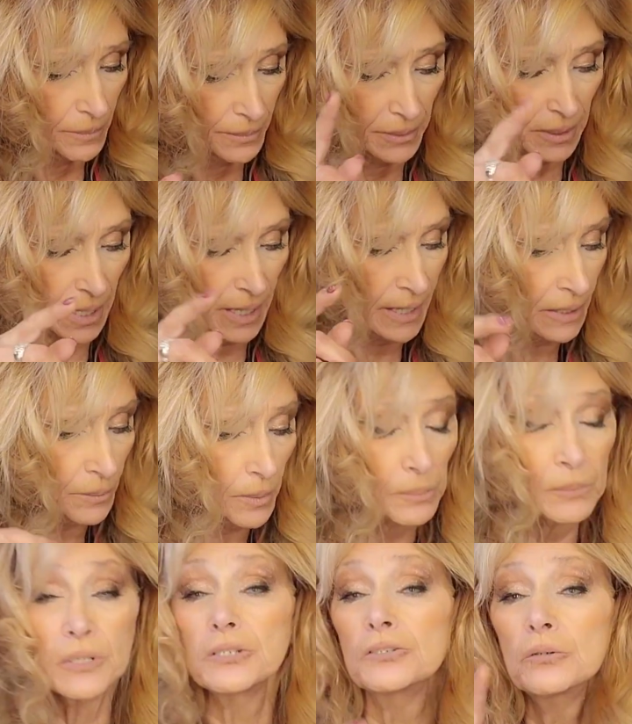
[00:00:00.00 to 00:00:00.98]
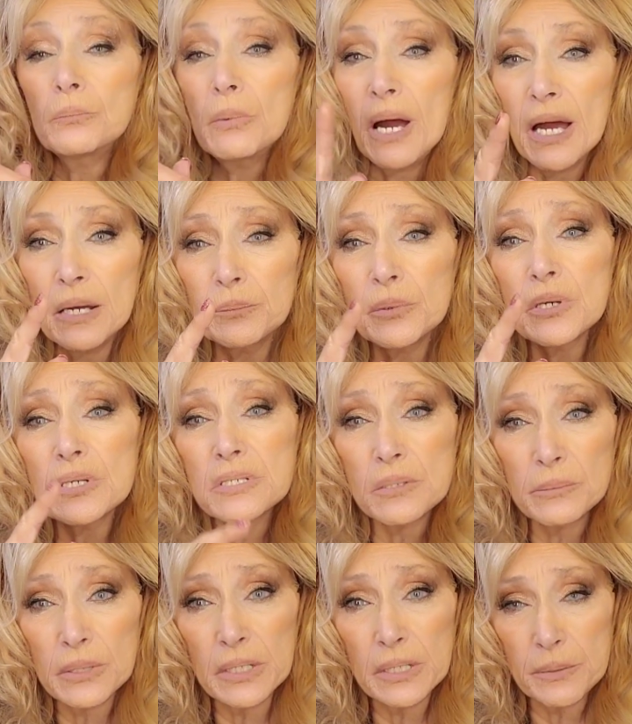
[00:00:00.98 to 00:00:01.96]
But anyway, I'm going to do my eyebrows
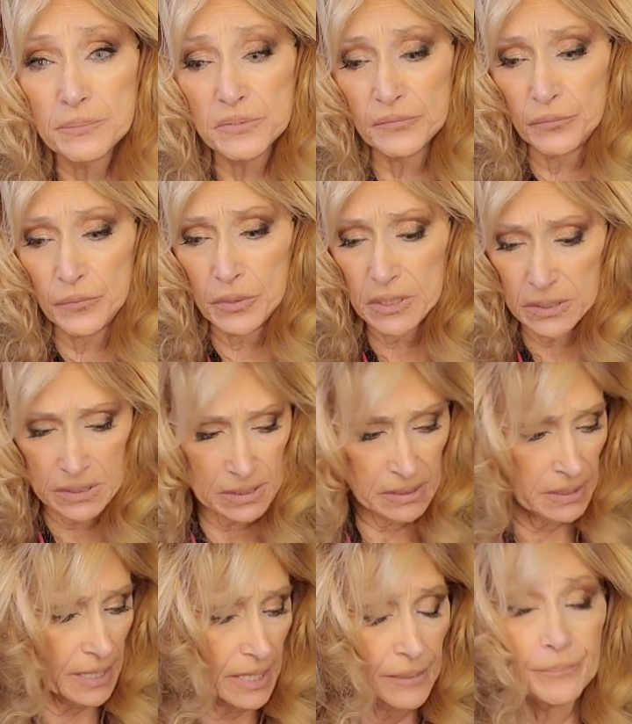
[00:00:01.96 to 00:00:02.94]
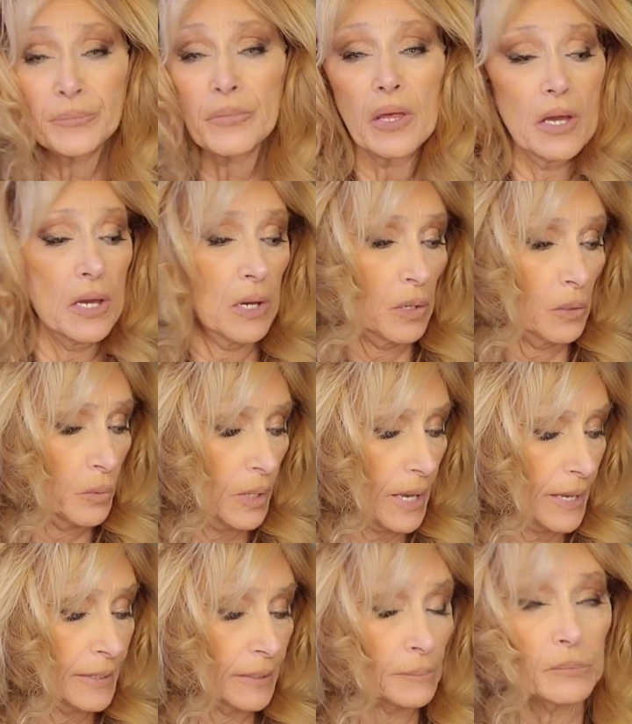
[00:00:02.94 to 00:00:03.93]
and my lips for you today,
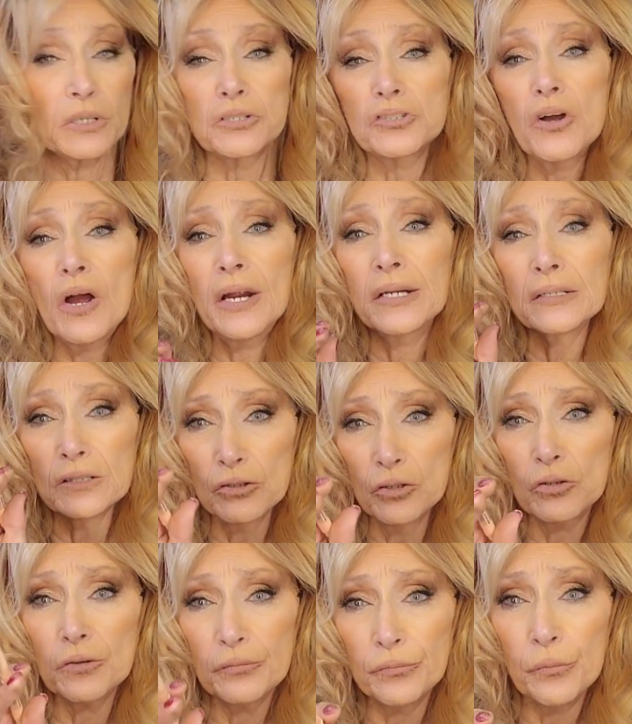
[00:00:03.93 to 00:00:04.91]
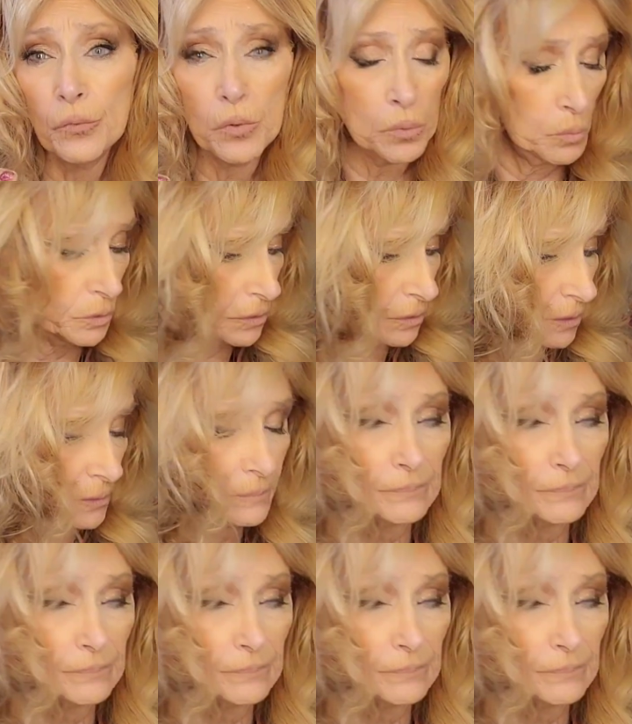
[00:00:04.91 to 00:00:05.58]
and I'm going to try to look forward.